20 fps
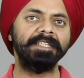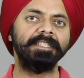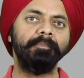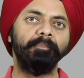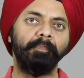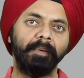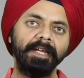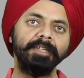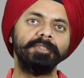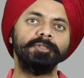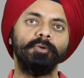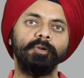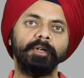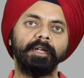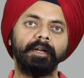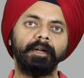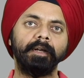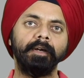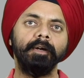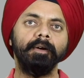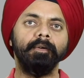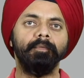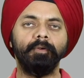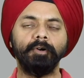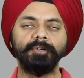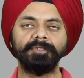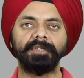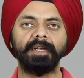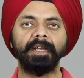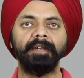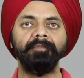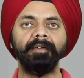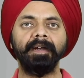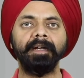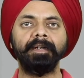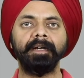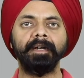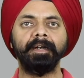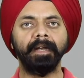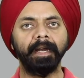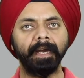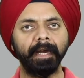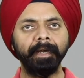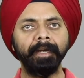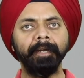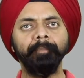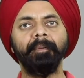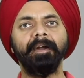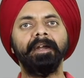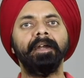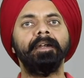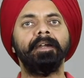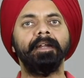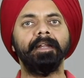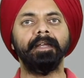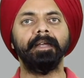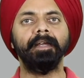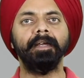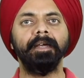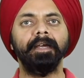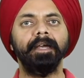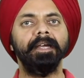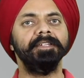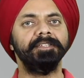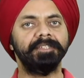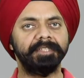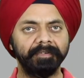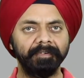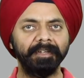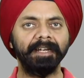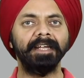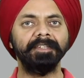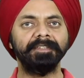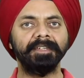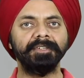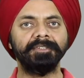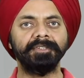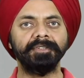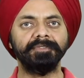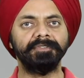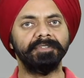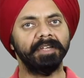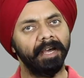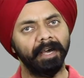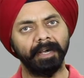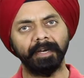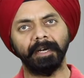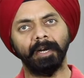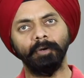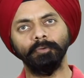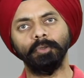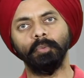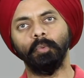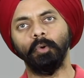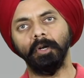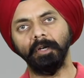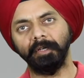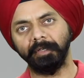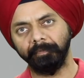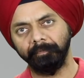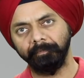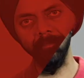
as a placeholder was invented independently in civilizations around the world.